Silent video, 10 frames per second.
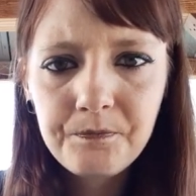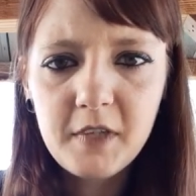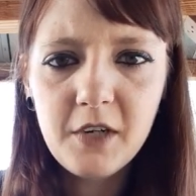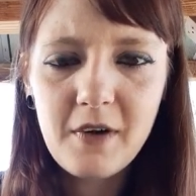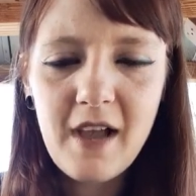
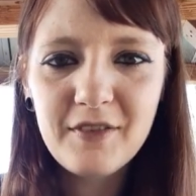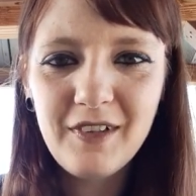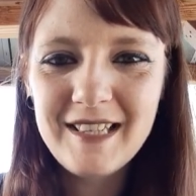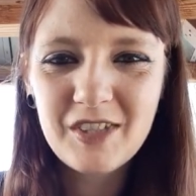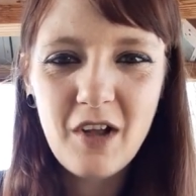you don't have to.
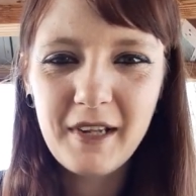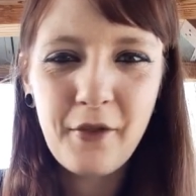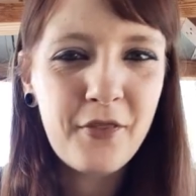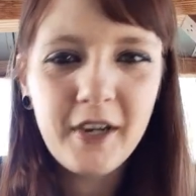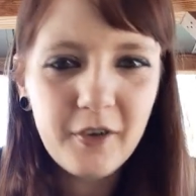It's not like
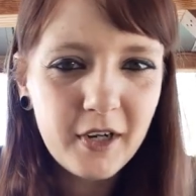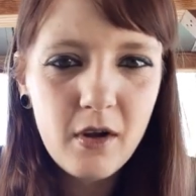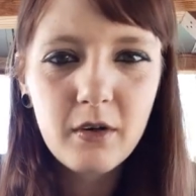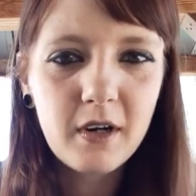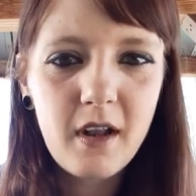ethereal
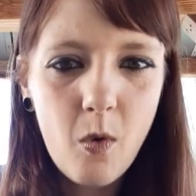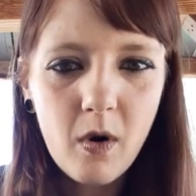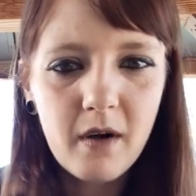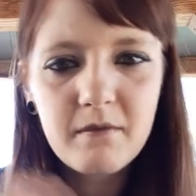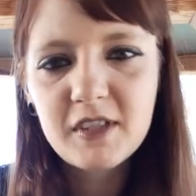
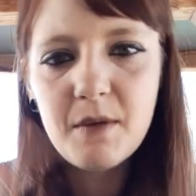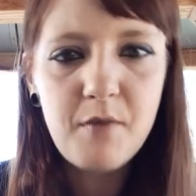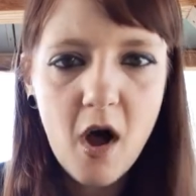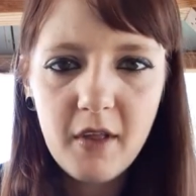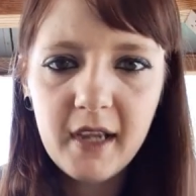or
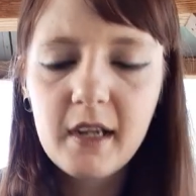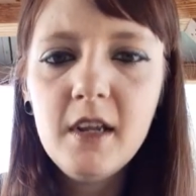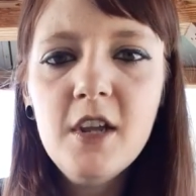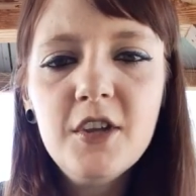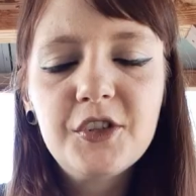symbolic.
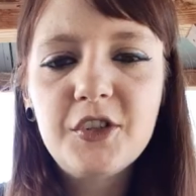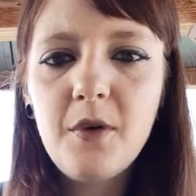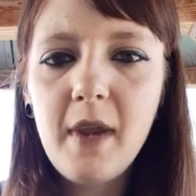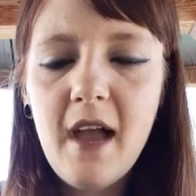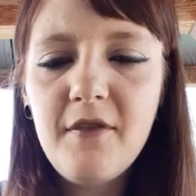So
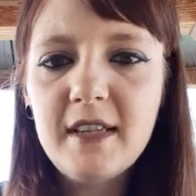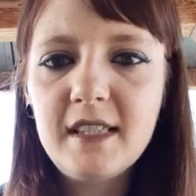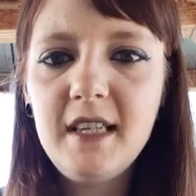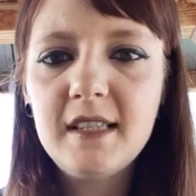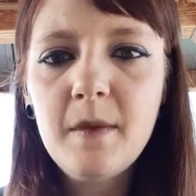we have this,
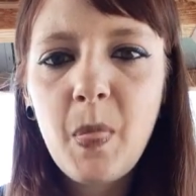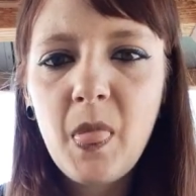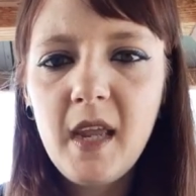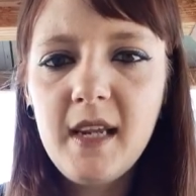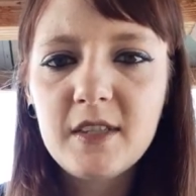and
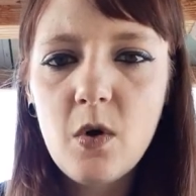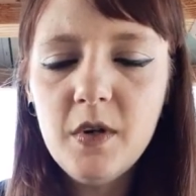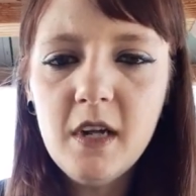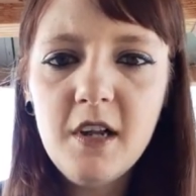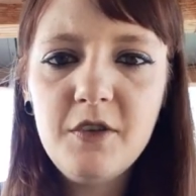he's
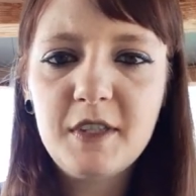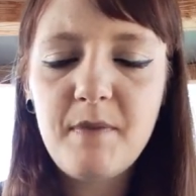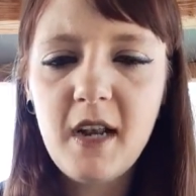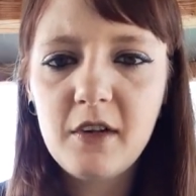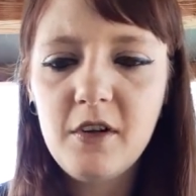holding on to his
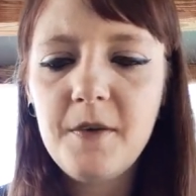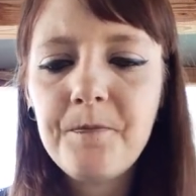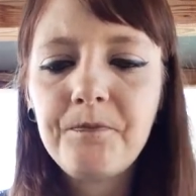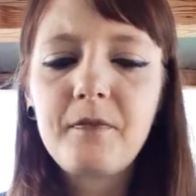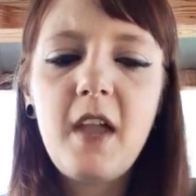pentacle,
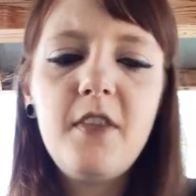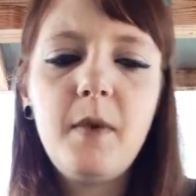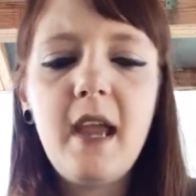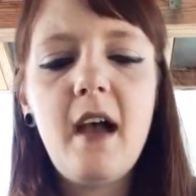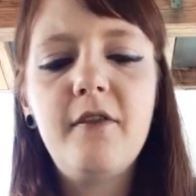and then
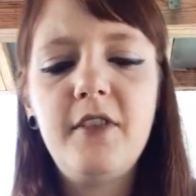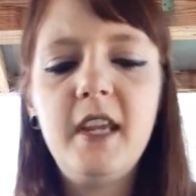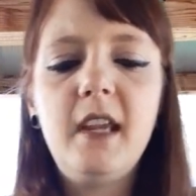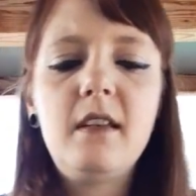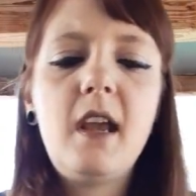we have
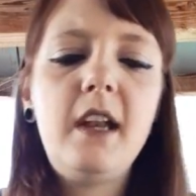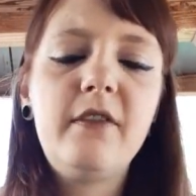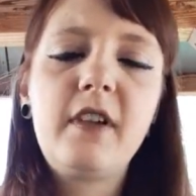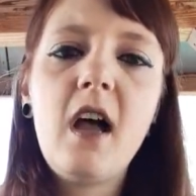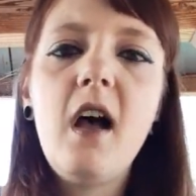the Knight
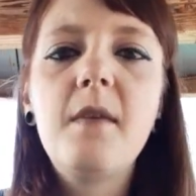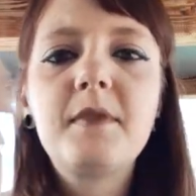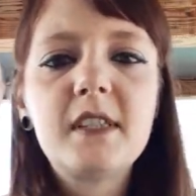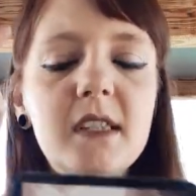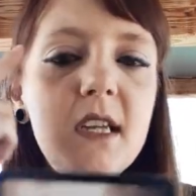of
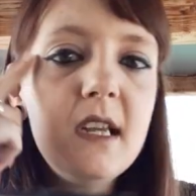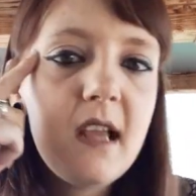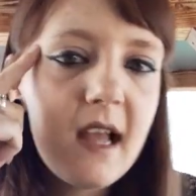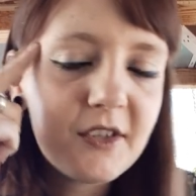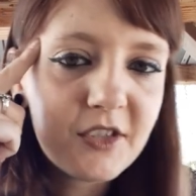Cups,
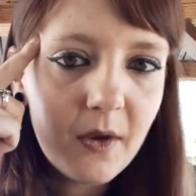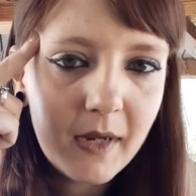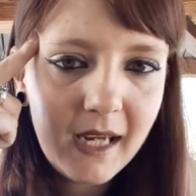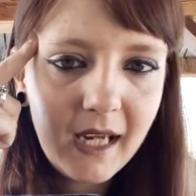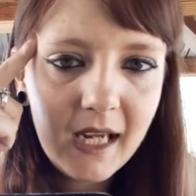and so
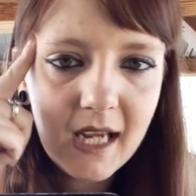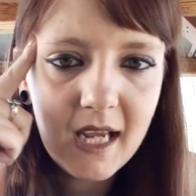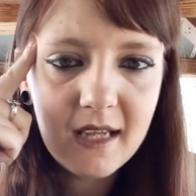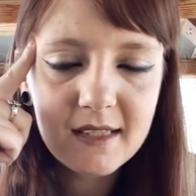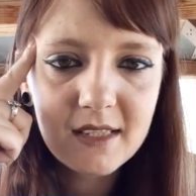he
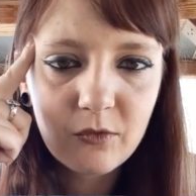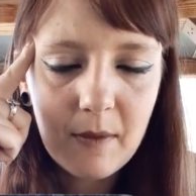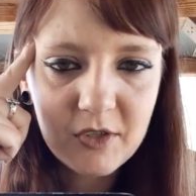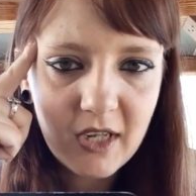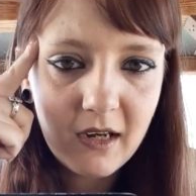is
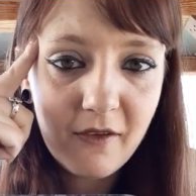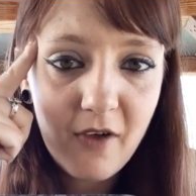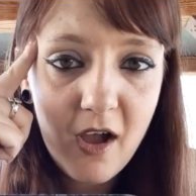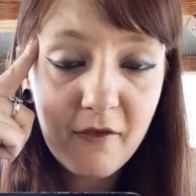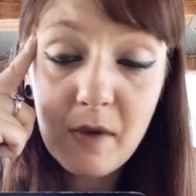representative
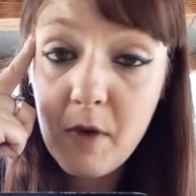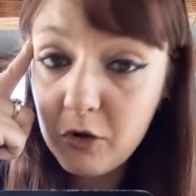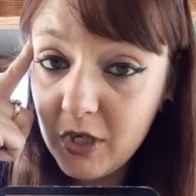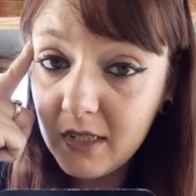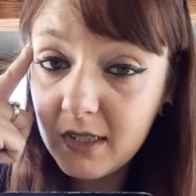of
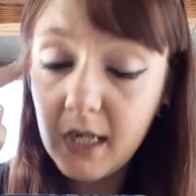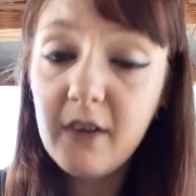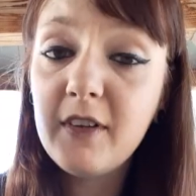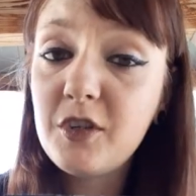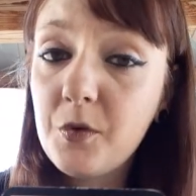emotions and
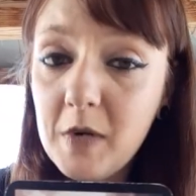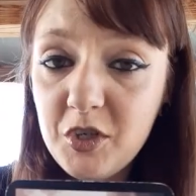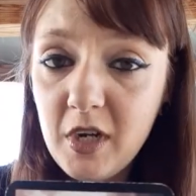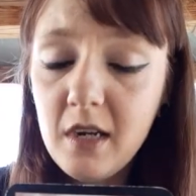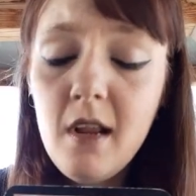of
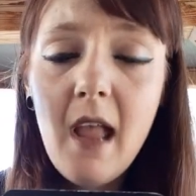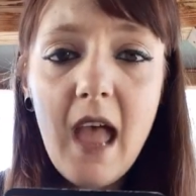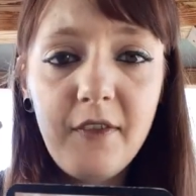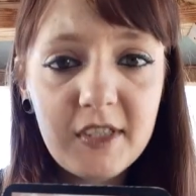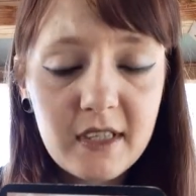intuition
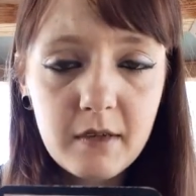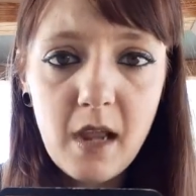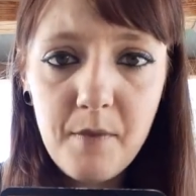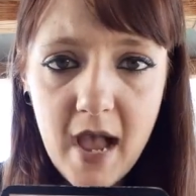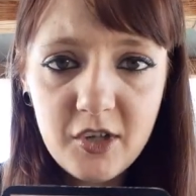and these
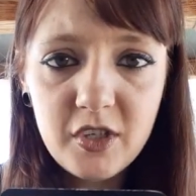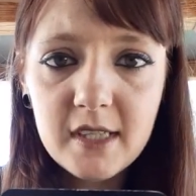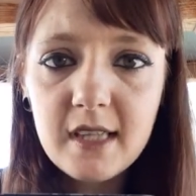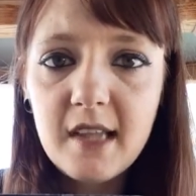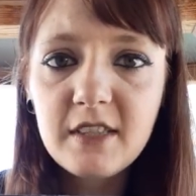compassionate
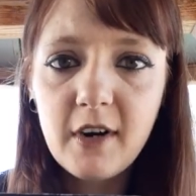sides of